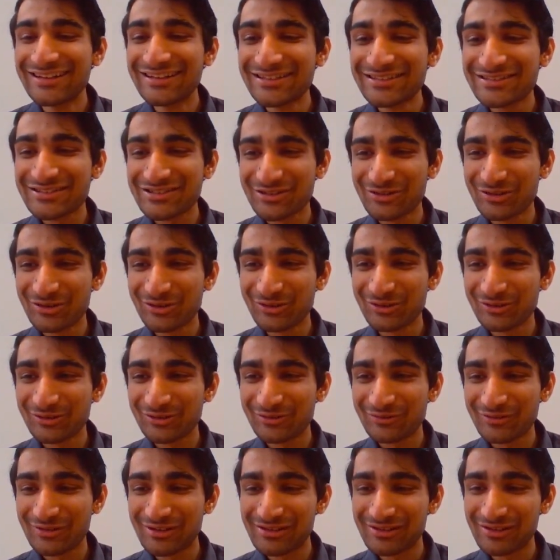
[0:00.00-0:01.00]
So
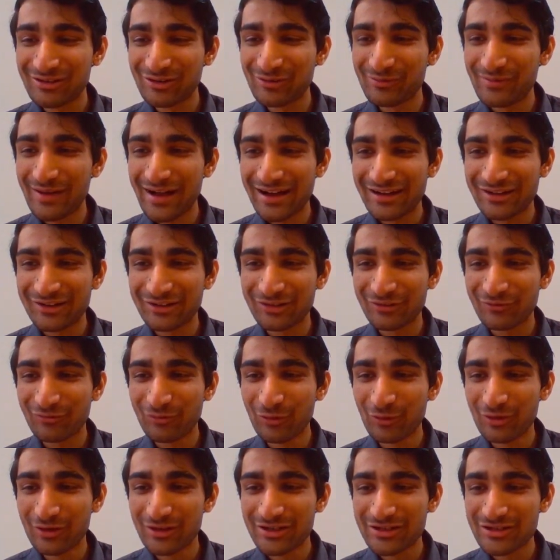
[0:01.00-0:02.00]
we'll go back to the
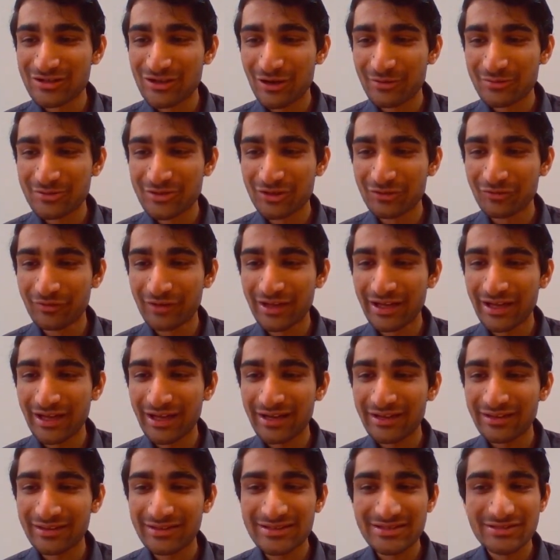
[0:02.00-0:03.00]
folders option over here,
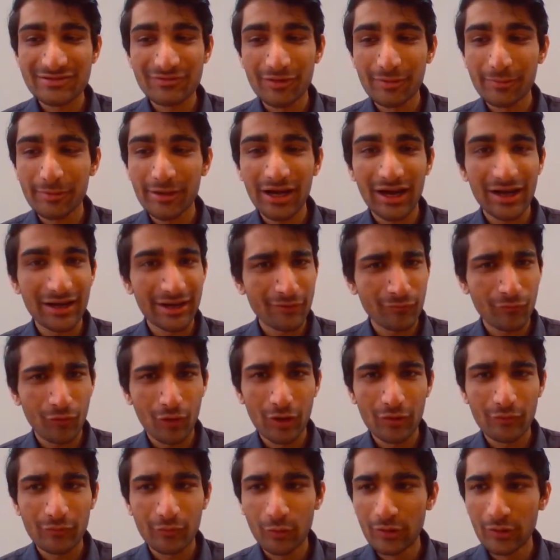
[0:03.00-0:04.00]
and this will be our
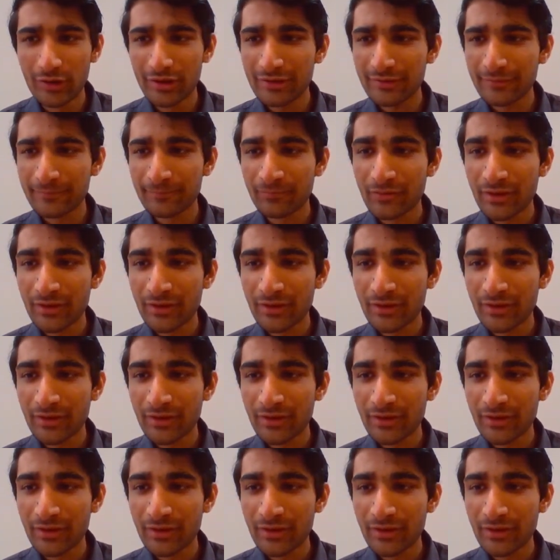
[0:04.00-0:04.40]
default folder.